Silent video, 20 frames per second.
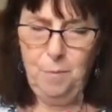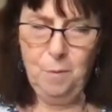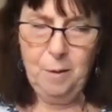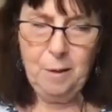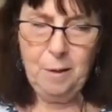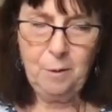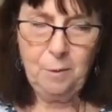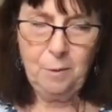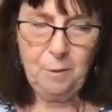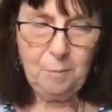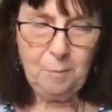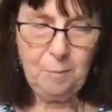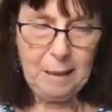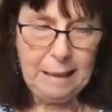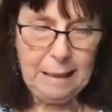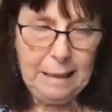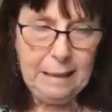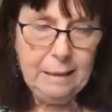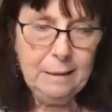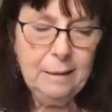Whether it be
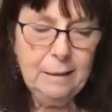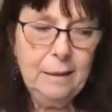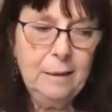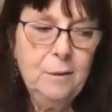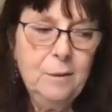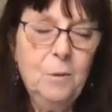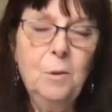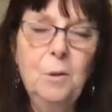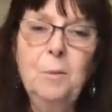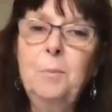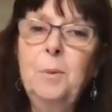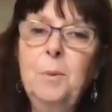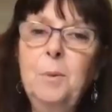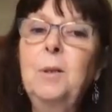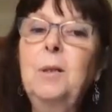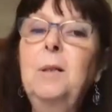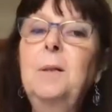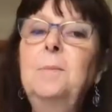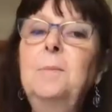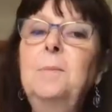healing or a
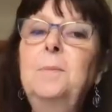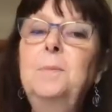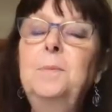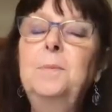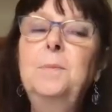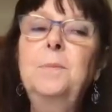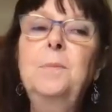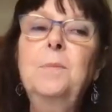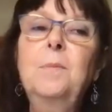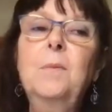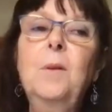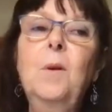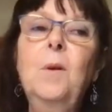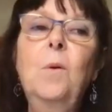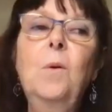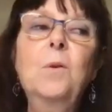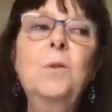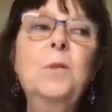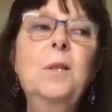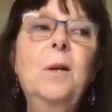book
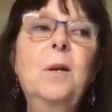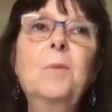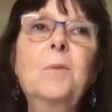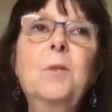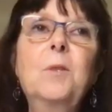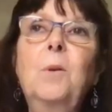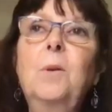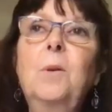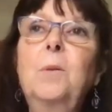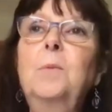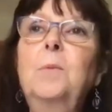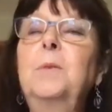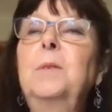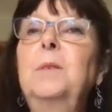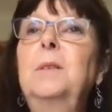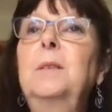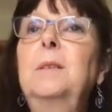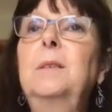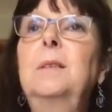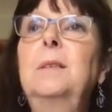or some sort of
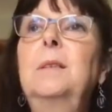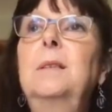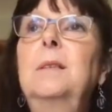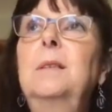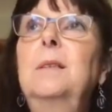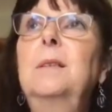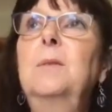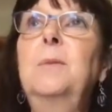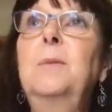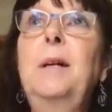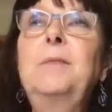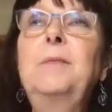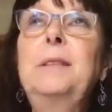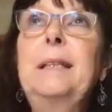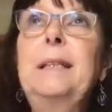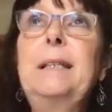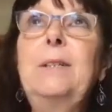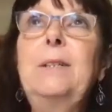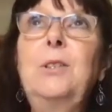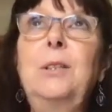
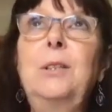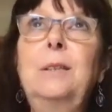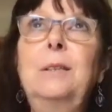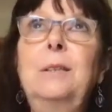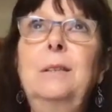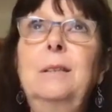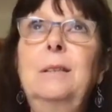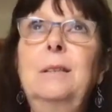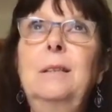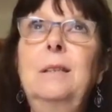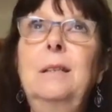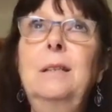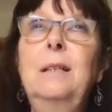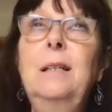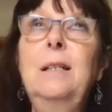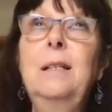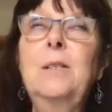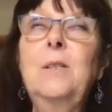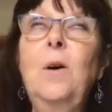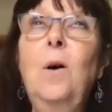revelation,
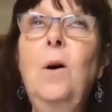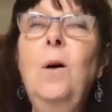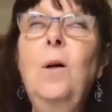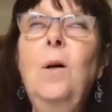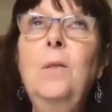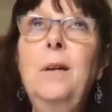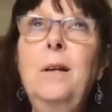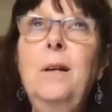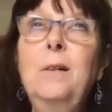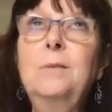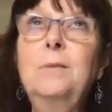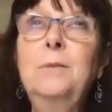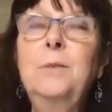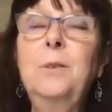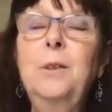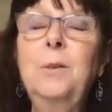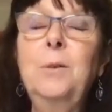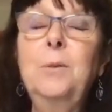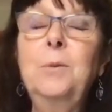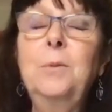it's all there for
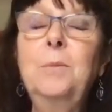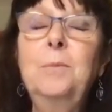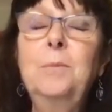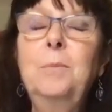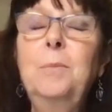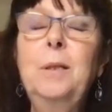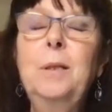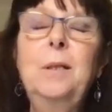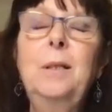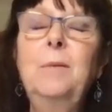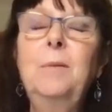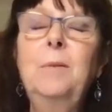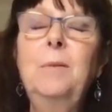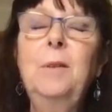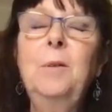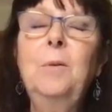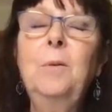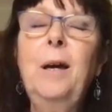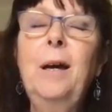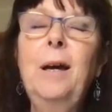you, but
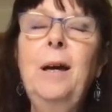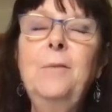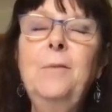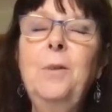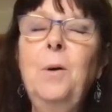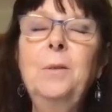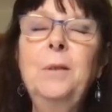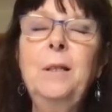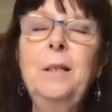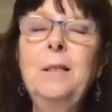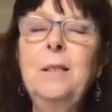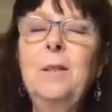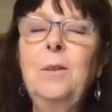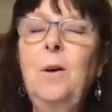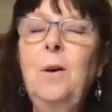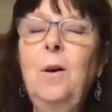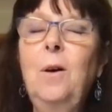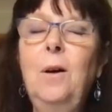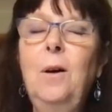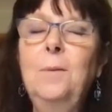you have only to
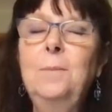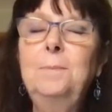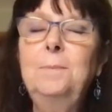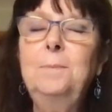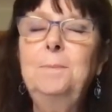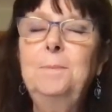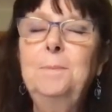call